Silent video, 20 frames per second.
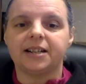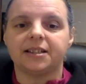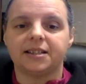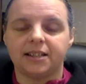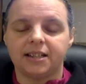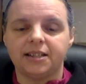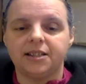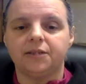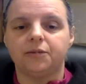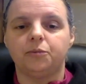a
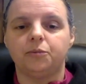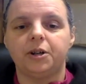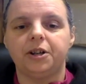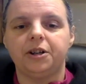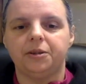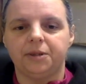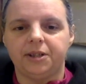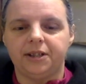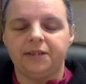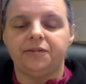sense of what
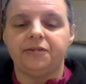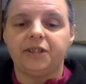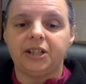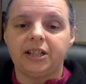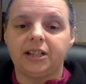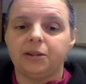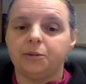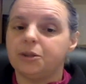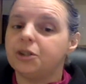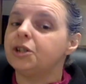you're really
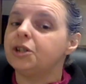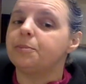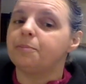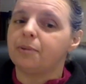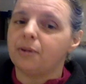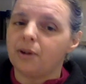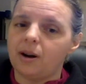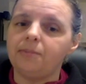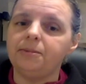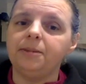feeling, which is
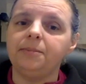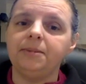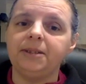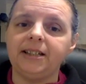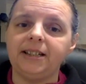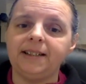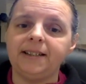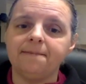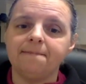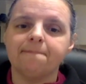
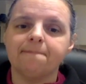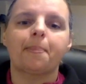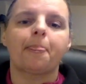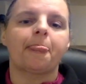probably